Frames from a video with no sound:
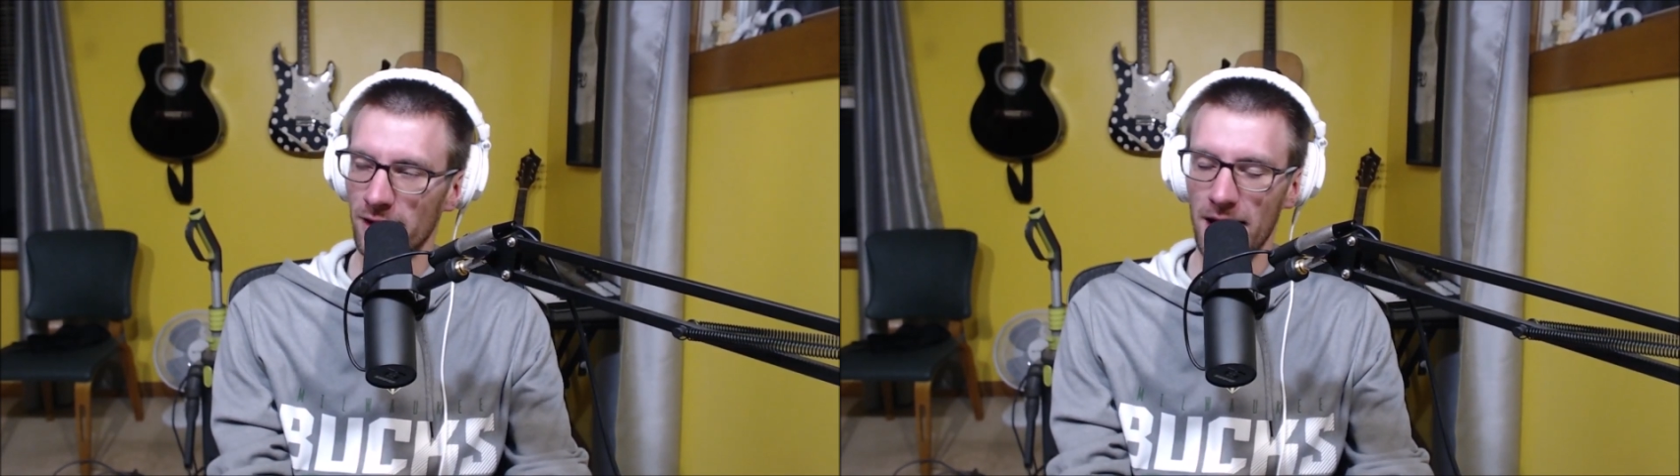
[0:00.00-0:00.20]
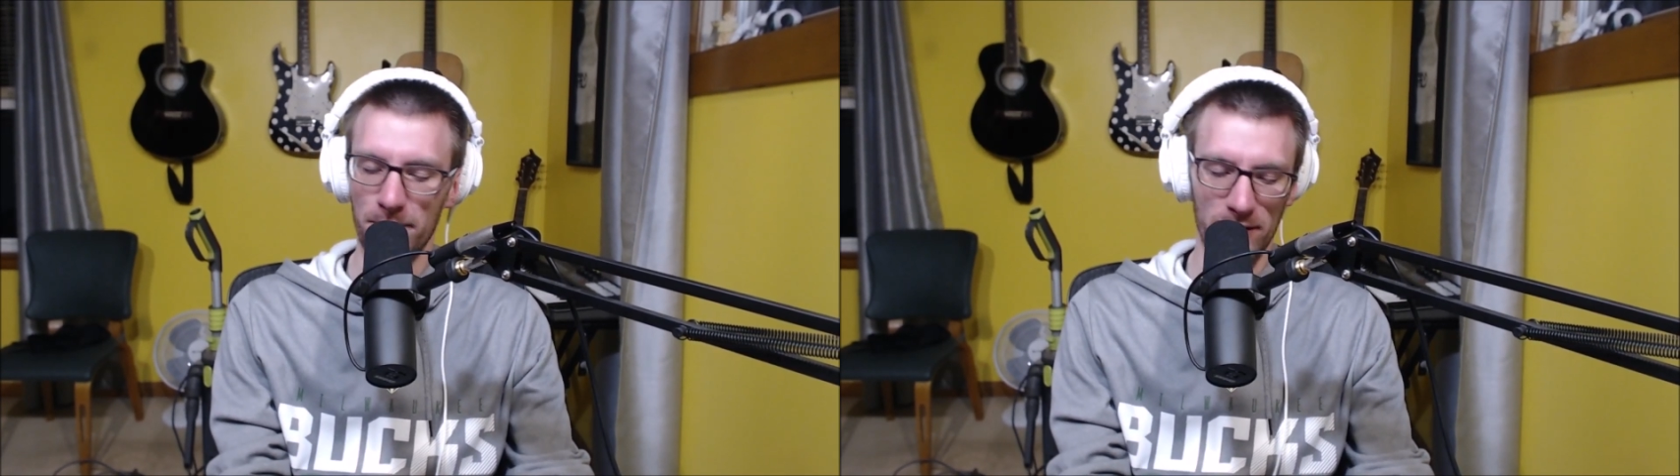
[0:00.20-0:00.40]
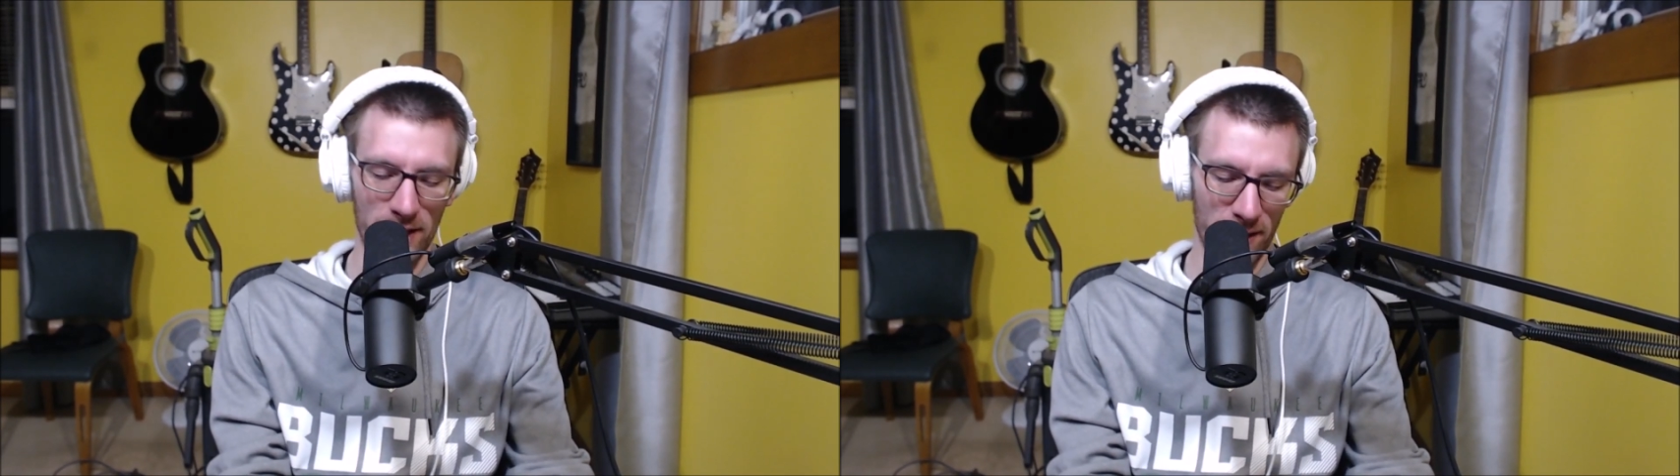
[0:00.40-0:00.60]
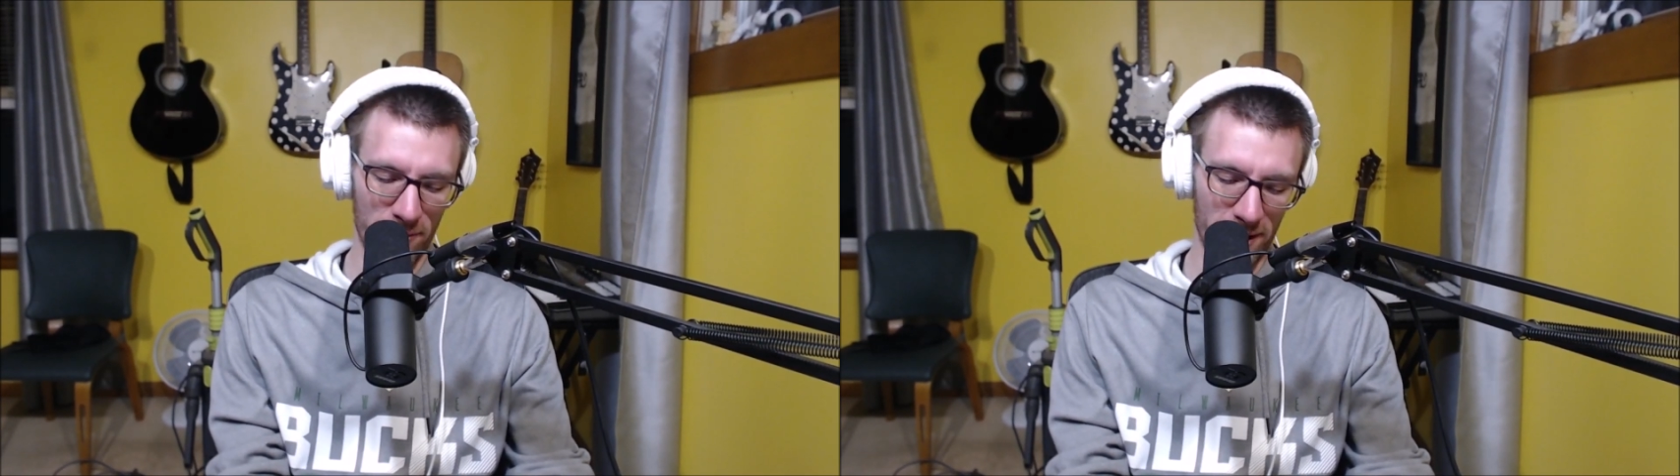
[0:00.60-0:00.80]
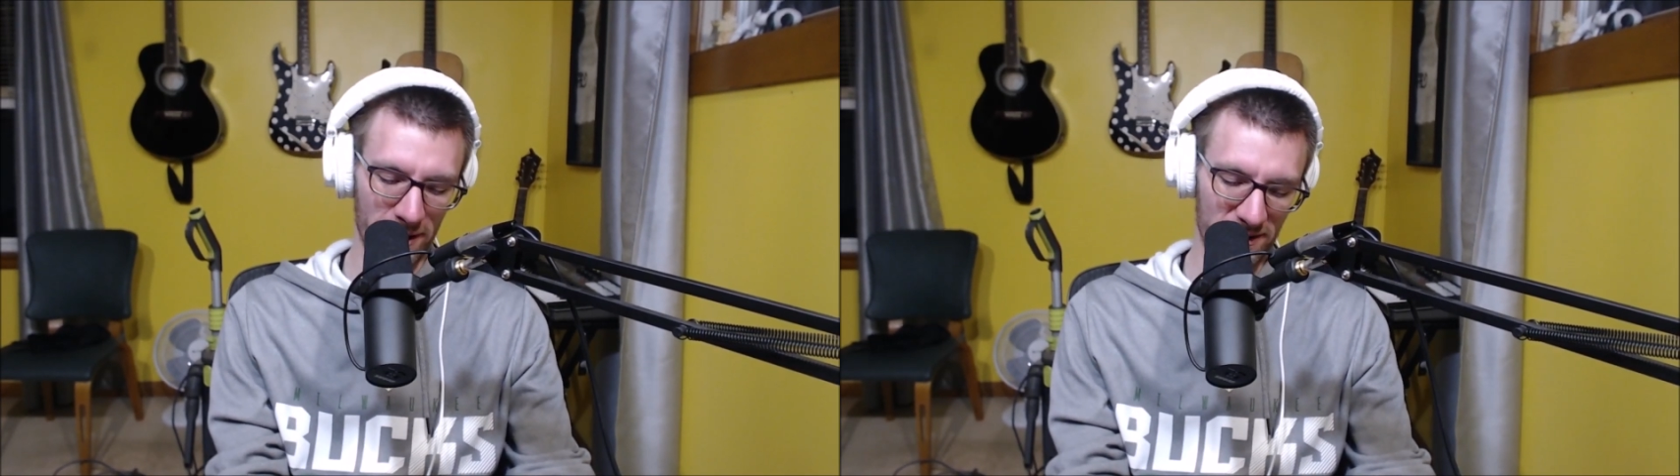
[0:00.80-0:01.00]
in the
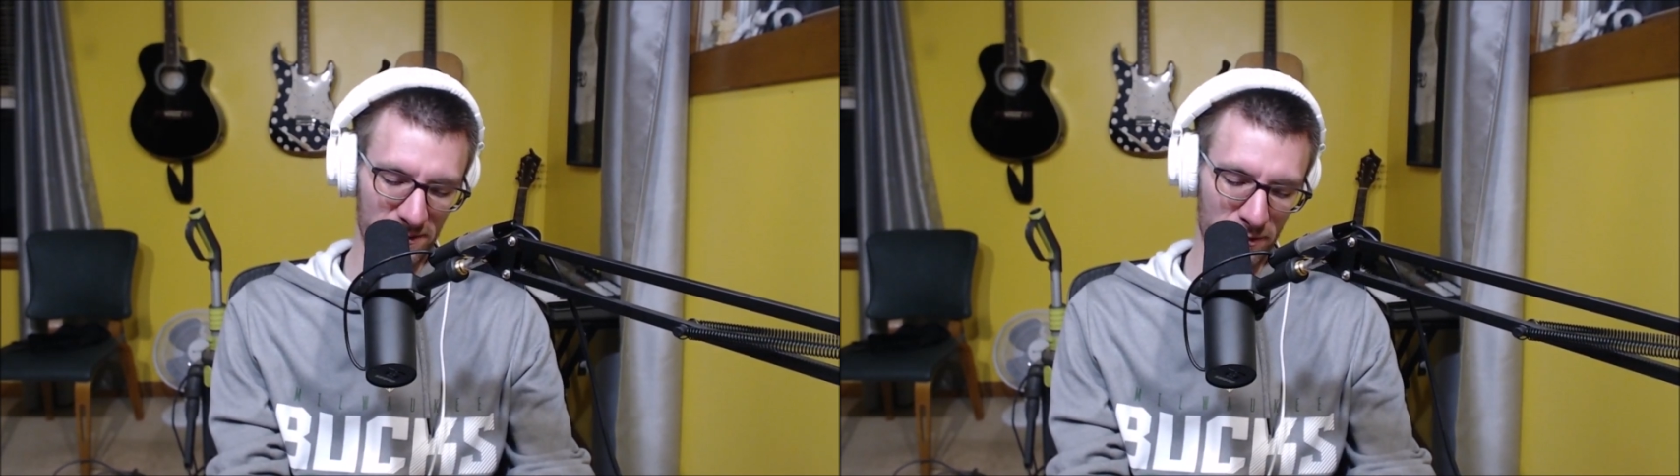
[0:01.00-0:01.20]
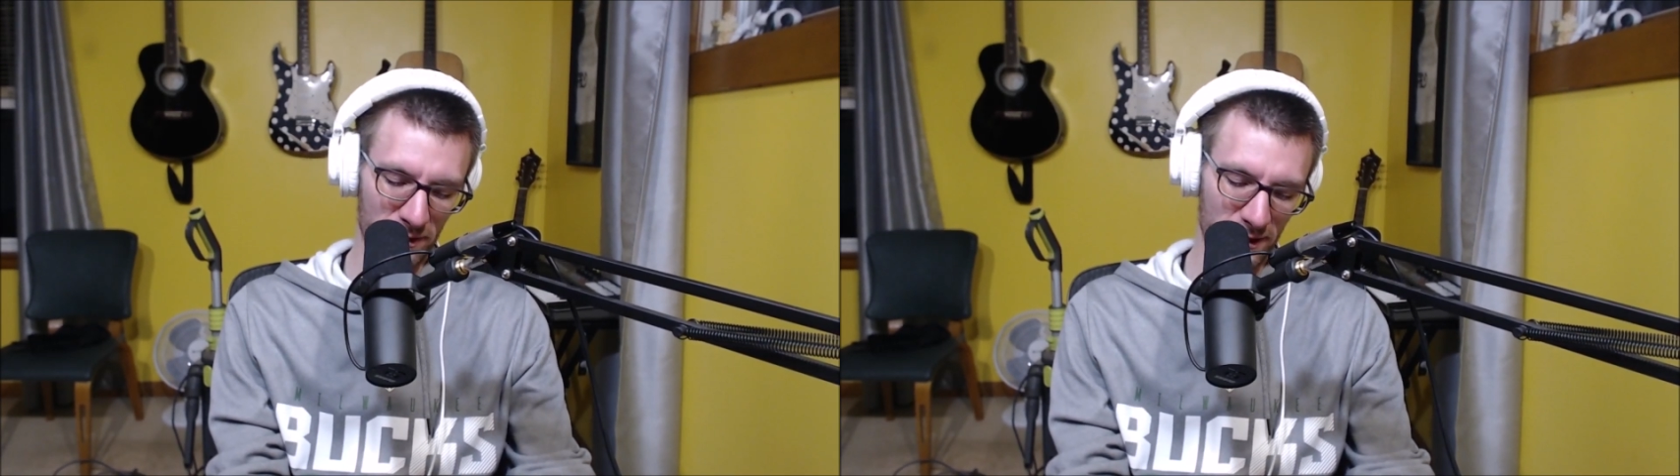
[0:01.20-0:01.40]
NBA ranks.